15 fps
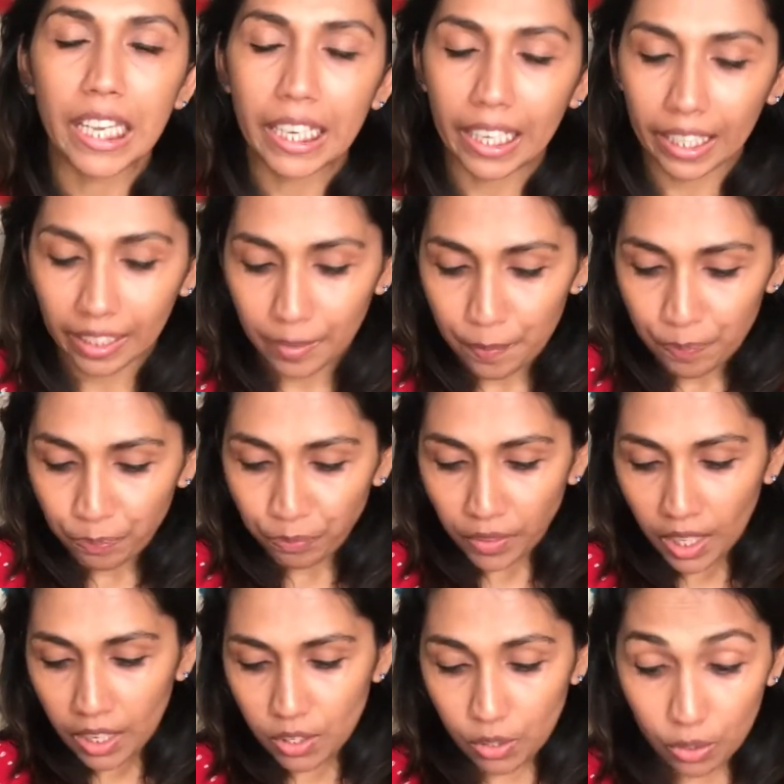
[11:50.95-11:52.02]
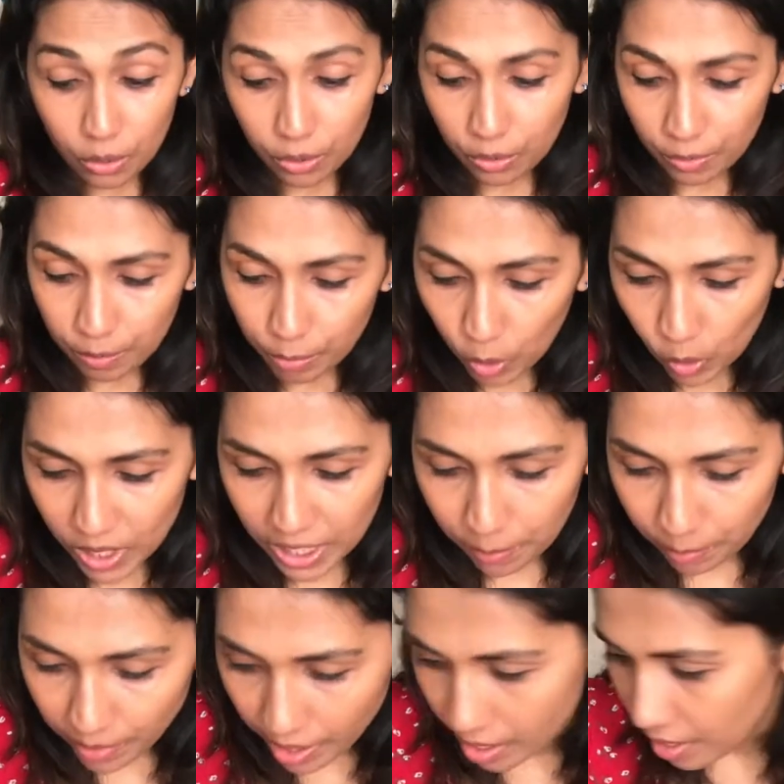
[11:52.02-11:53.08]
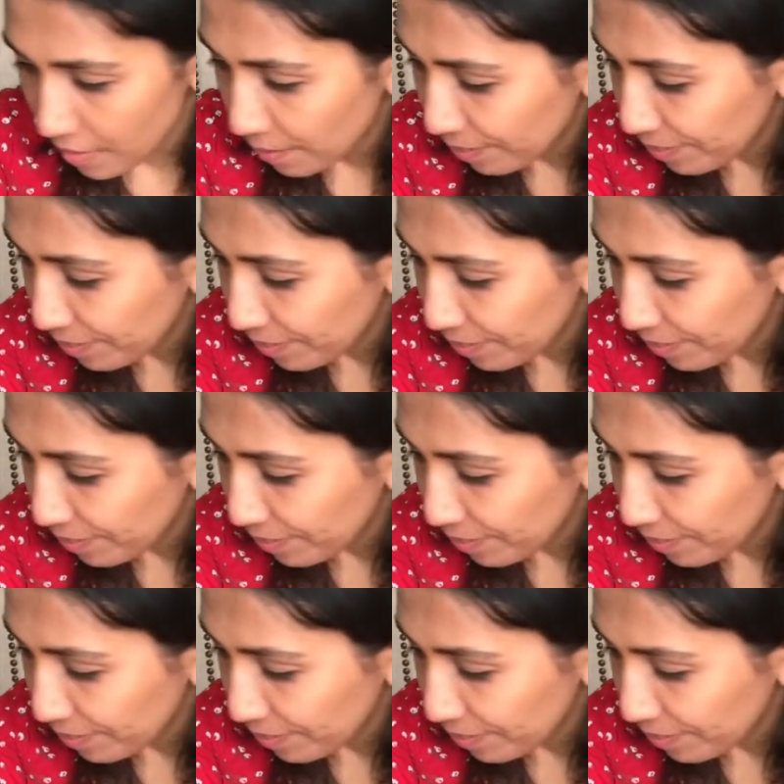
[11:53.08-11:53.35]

eating. So pro tip there.